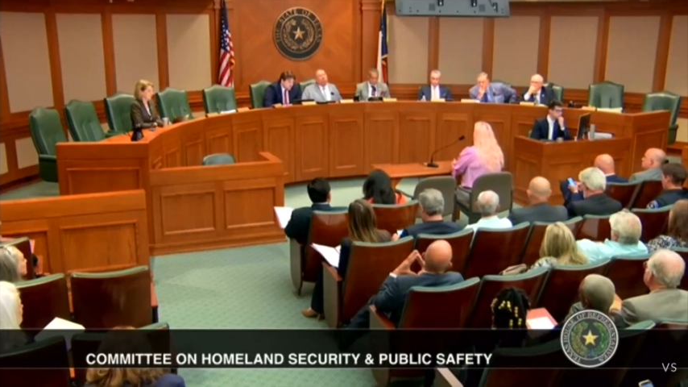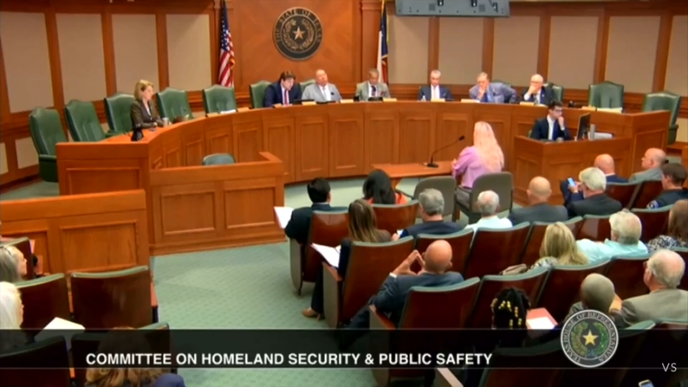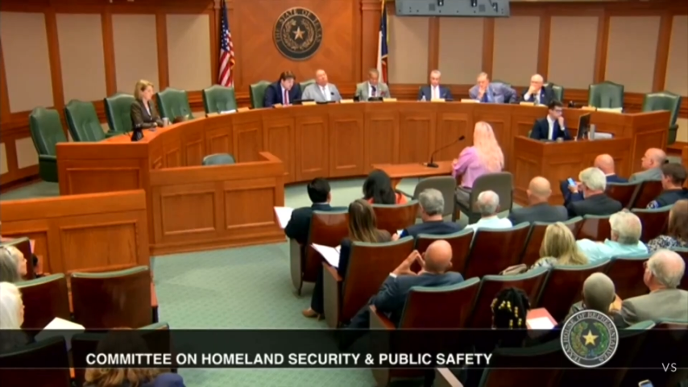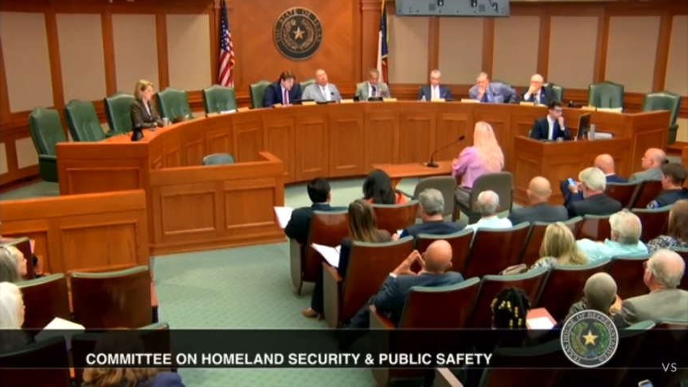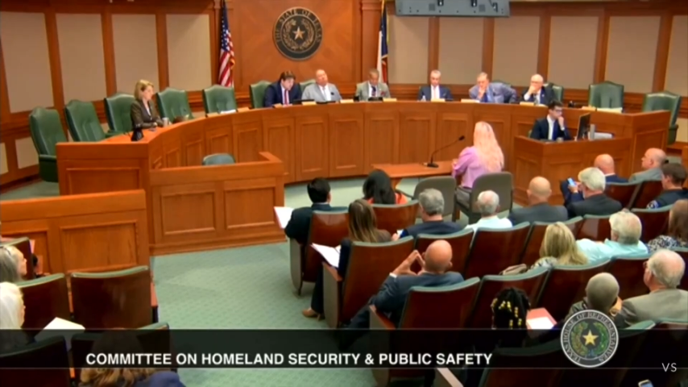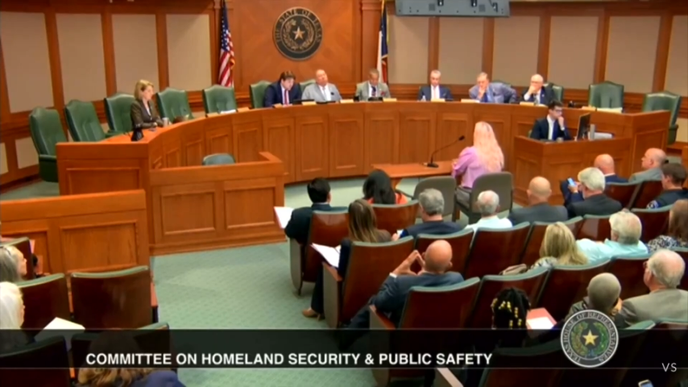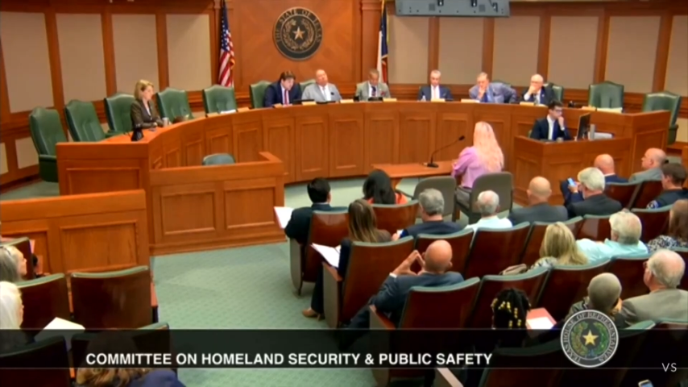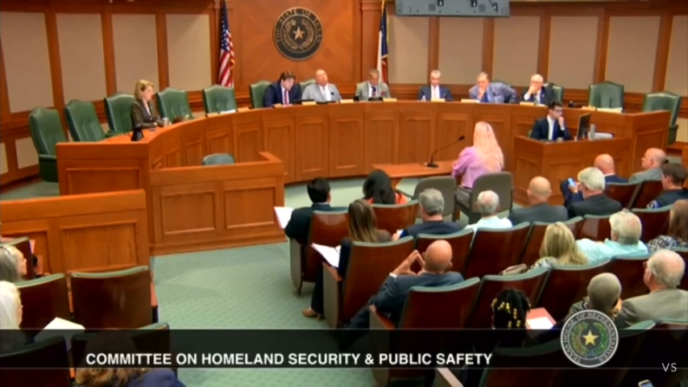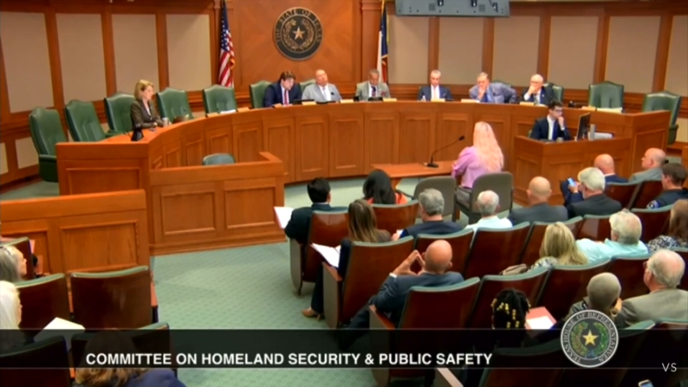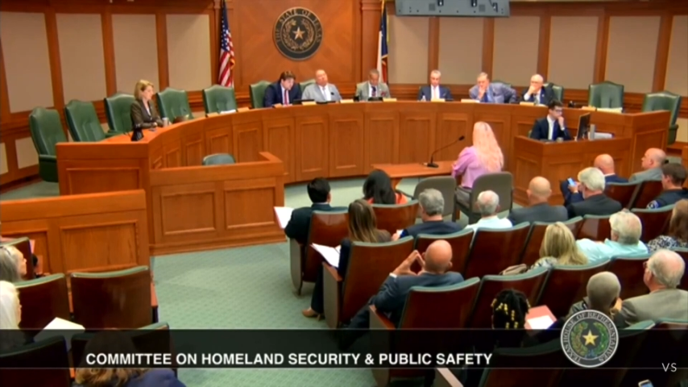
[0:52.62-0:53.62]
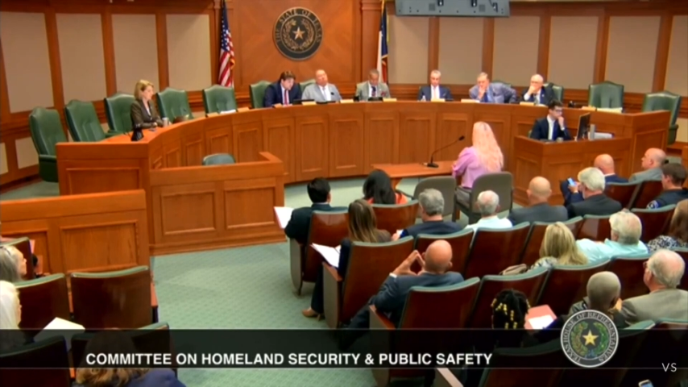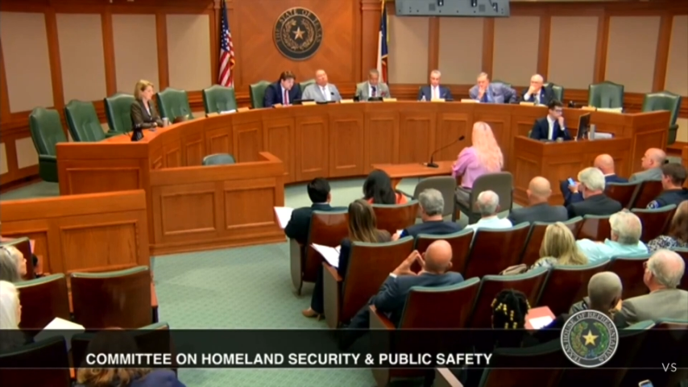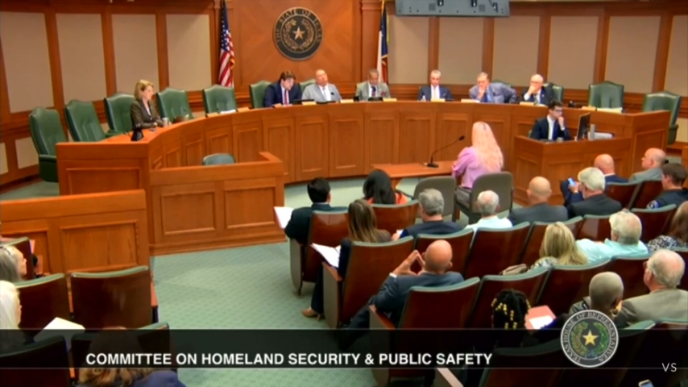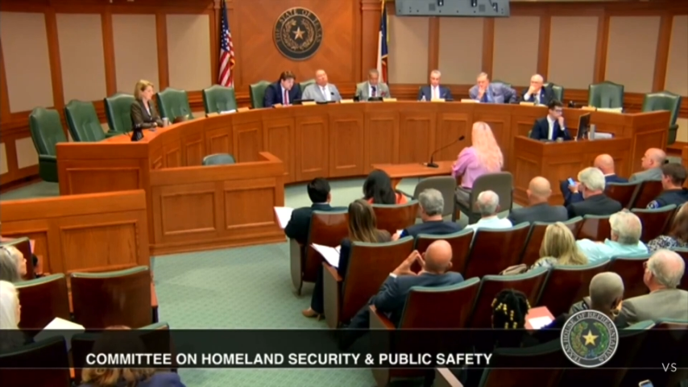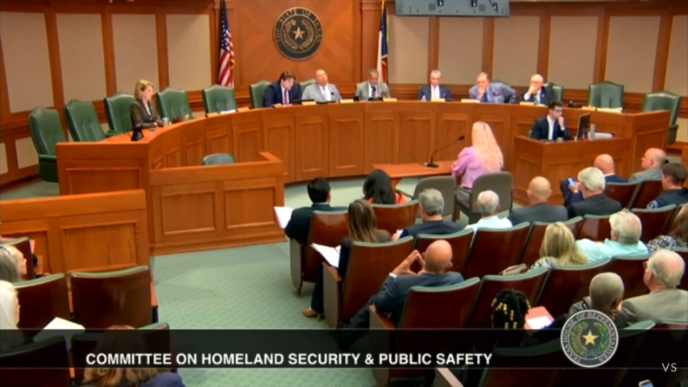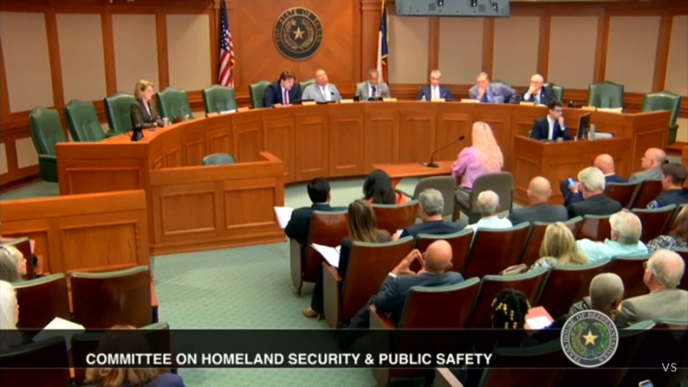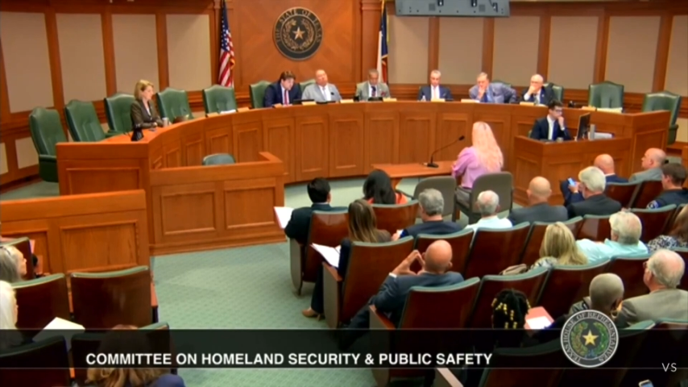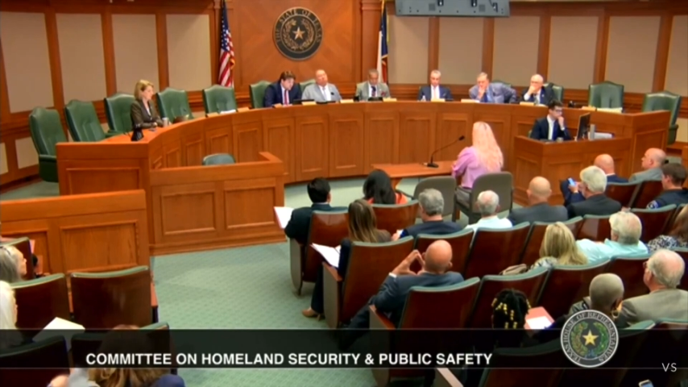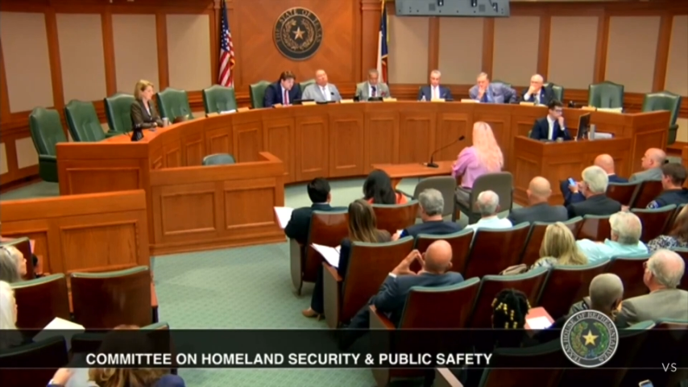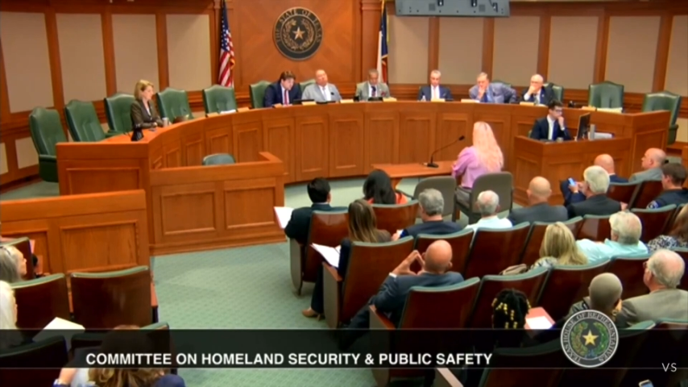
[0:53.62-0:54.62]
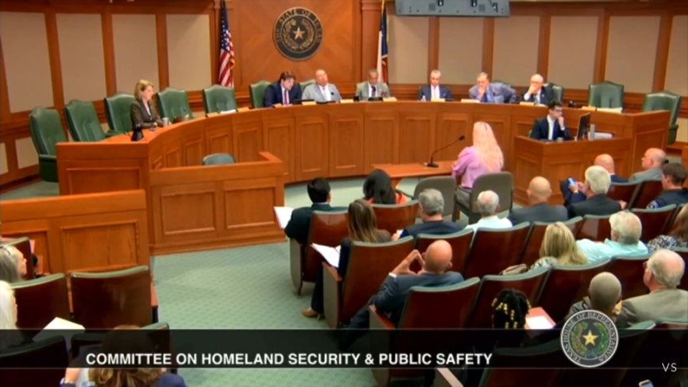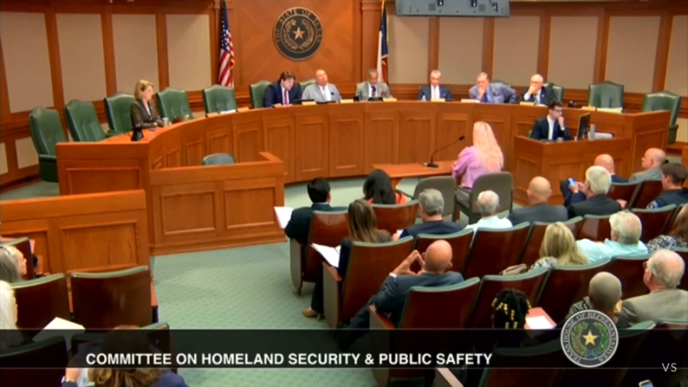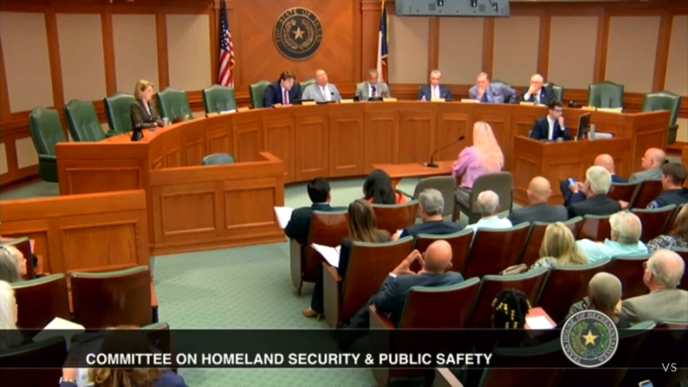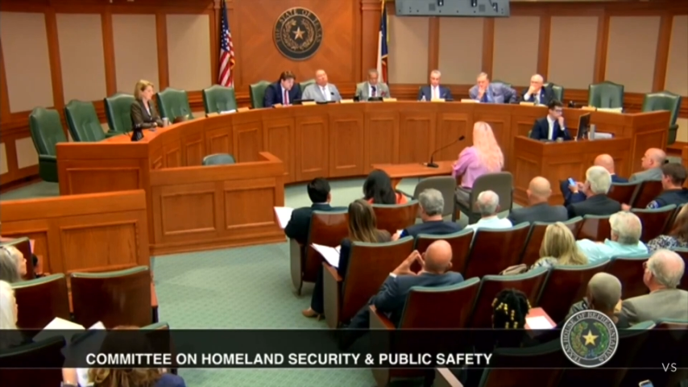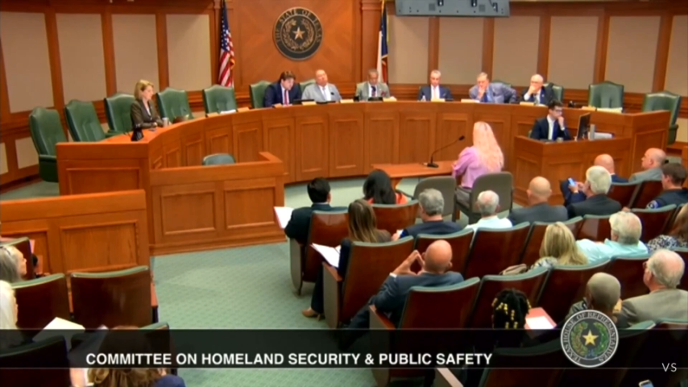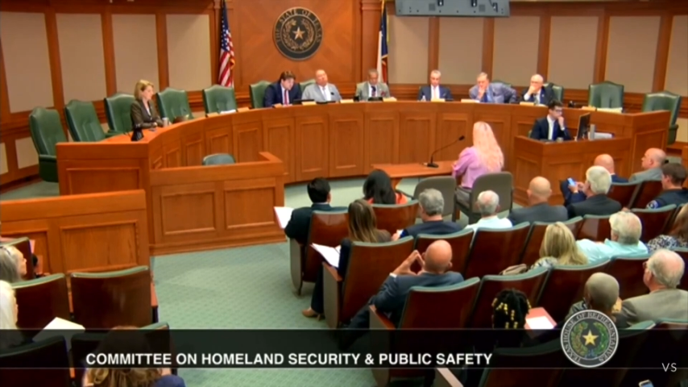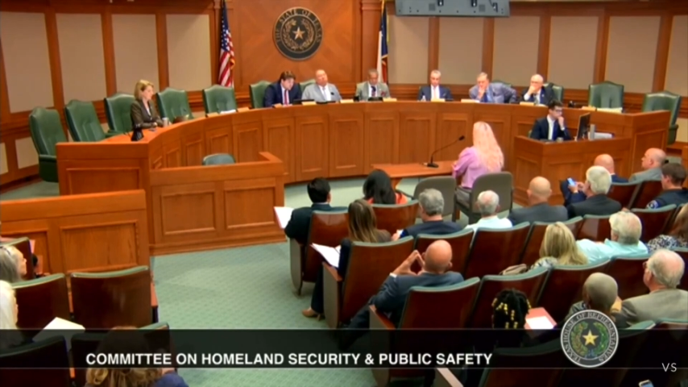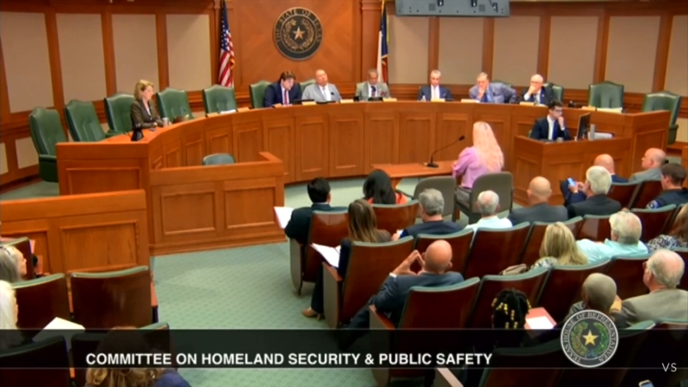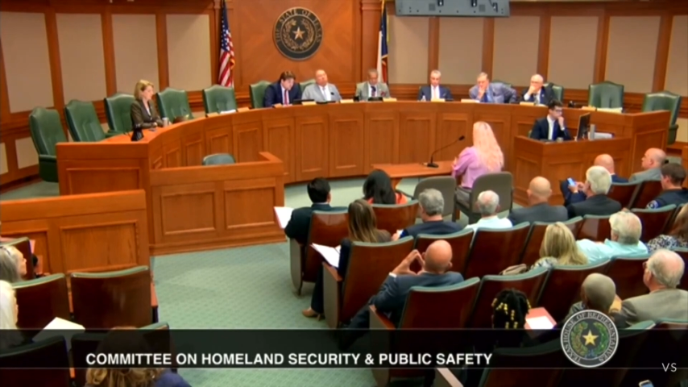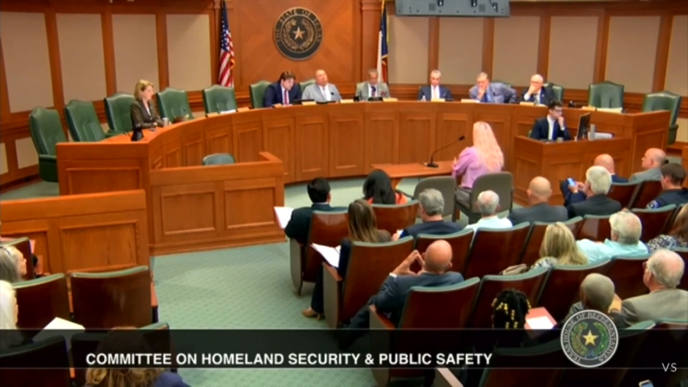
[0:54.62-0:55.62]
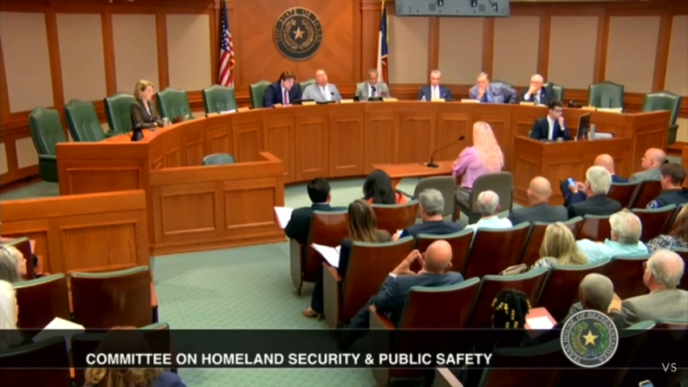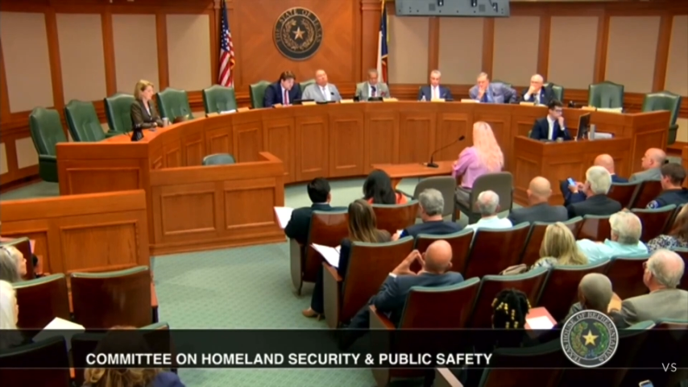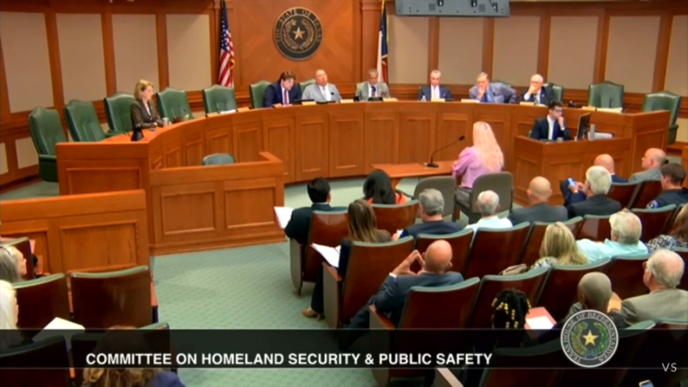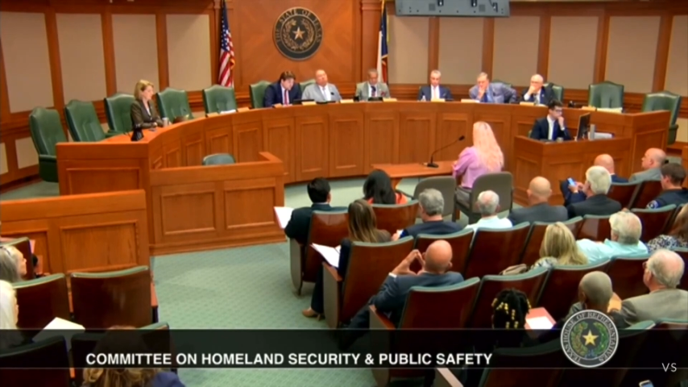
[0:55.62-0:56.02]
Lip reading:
(no speaker visible)